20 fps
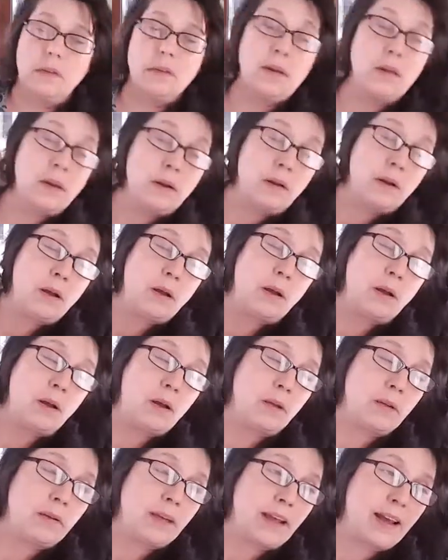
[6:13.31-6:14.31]
I don't
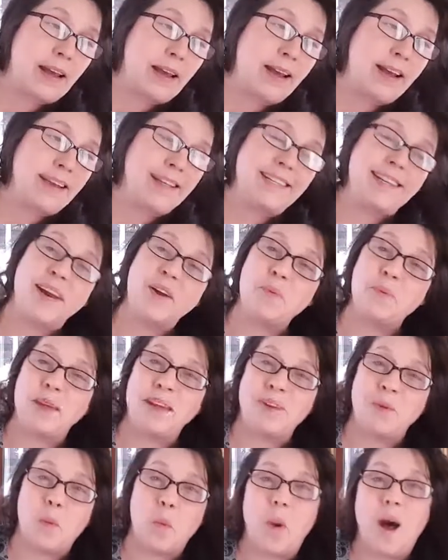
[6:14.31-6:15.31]
know, guys, I don't
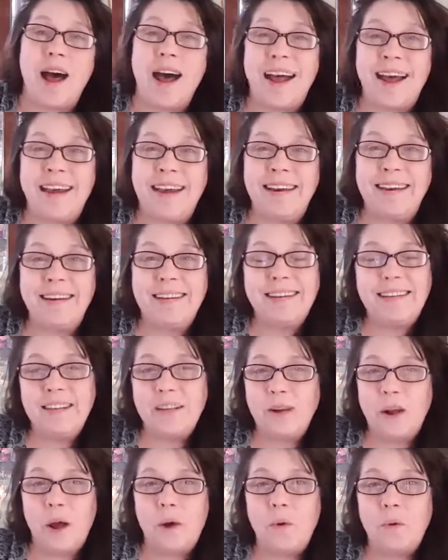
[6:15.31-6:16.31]
mean to whine,
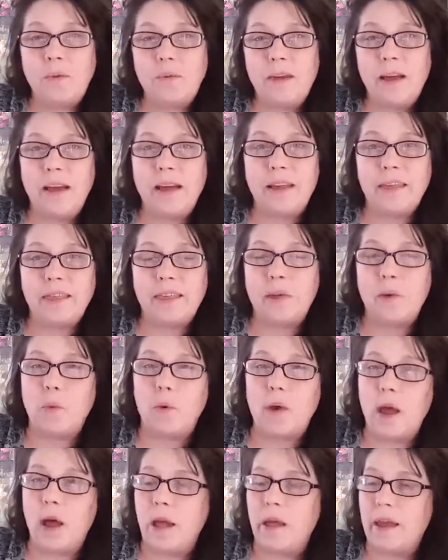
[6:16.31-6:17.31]
you know, I think
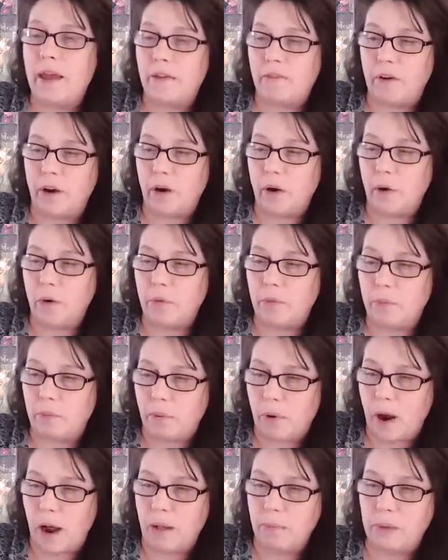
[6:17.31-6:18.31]
we all have our own
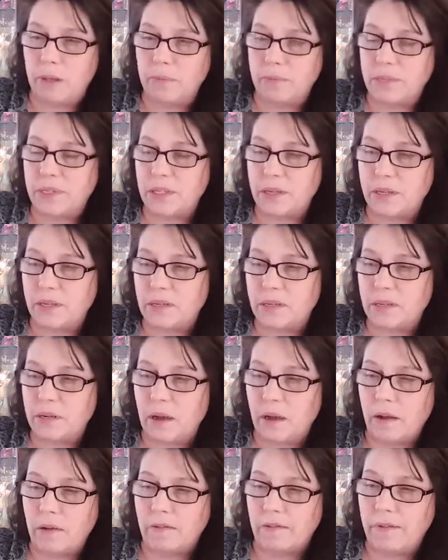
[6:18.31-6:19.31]
problems and
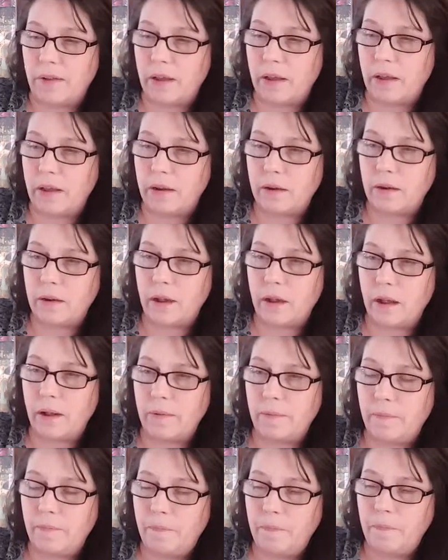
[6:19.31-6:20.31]
stuff, and
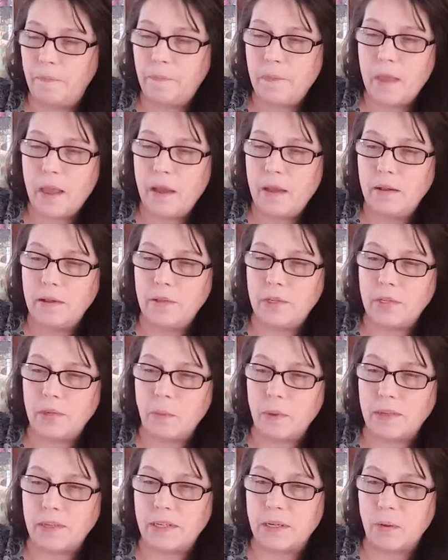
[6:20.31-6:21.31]
just
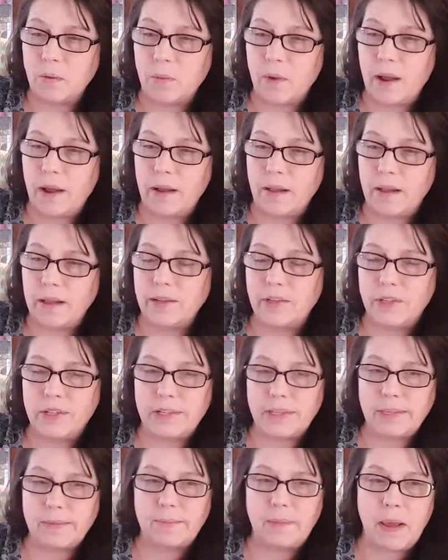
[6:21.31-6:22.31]
once in a while I just
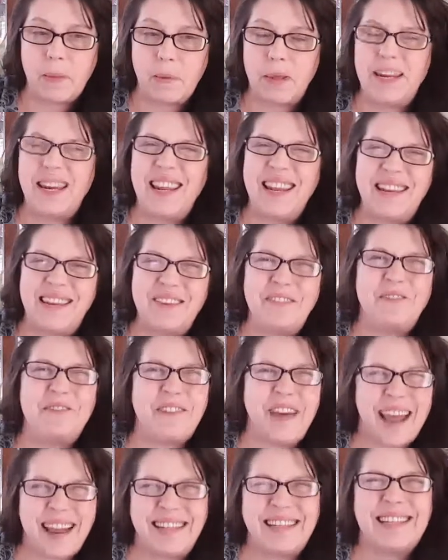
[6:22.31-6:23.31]
maybe need to
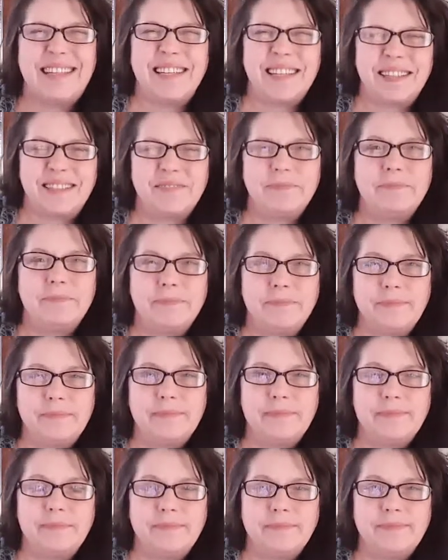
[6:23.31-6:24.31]
vent.
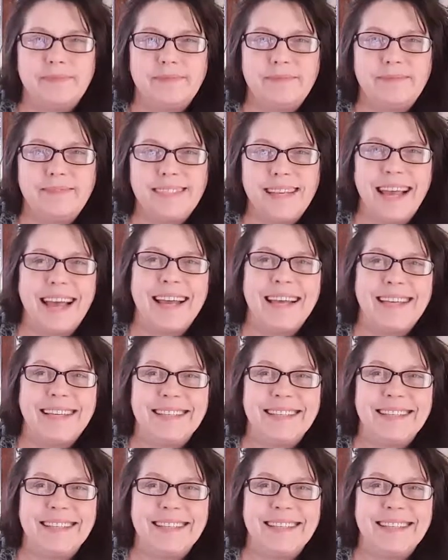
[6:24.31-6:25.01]
Yeah.